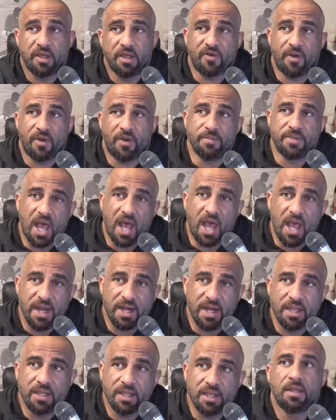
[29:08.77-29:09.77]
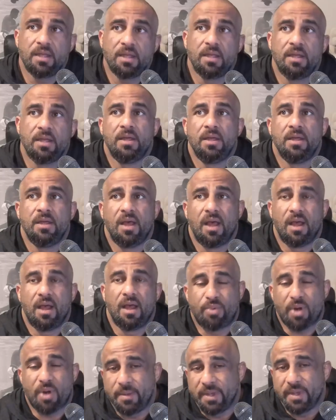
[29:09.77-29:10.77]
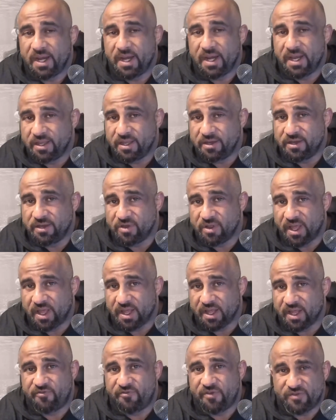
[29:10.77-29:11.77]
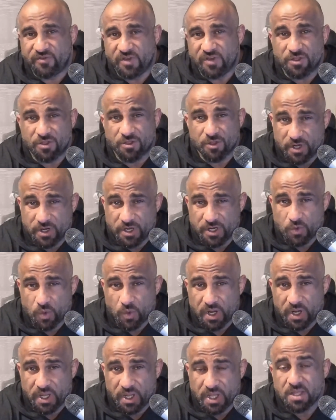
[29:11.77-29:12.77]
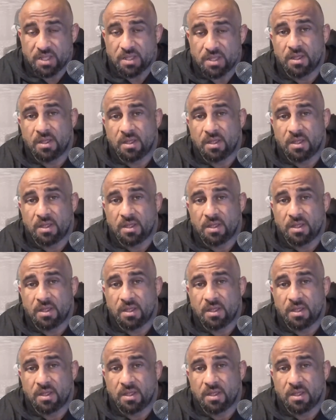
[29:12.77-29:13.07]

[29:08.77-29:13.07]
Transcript: If I'm dieting, I'm probably getting into like a 50, 30, 20.